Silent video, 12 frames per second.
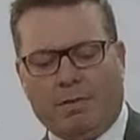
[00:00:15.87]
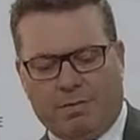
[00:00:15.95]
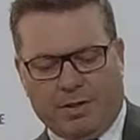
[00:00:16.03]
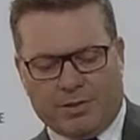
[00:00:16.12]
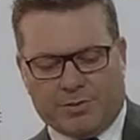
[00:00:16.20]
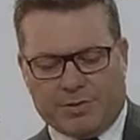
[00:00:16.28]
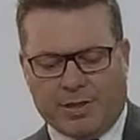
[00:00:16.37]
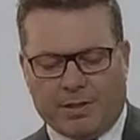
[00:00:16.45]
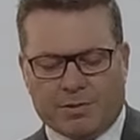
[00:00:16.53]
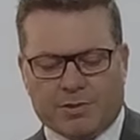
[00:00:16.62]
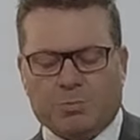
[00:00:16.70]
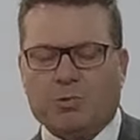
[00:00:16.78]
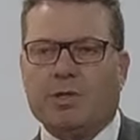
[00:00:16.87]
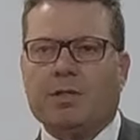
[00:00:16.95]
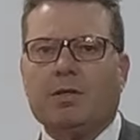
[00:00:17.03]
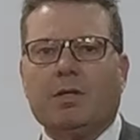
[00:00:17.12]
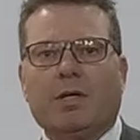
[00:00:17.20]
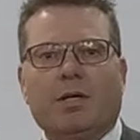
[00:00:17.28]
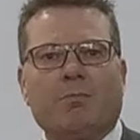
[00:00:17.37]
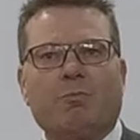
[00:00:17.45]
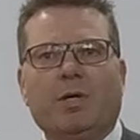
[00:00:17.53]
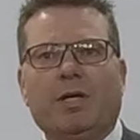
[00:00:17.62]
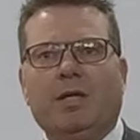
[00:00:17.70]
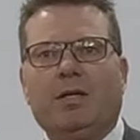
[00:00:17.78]
Thanks for attending this morning.
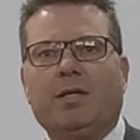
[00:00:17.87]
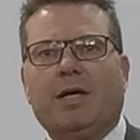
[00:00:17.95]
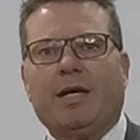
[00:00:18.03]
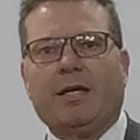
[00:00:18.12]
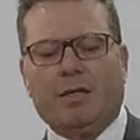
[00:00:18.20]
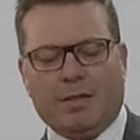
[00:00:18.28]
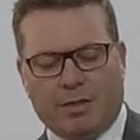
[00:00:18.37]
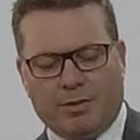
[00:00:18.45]
We're here today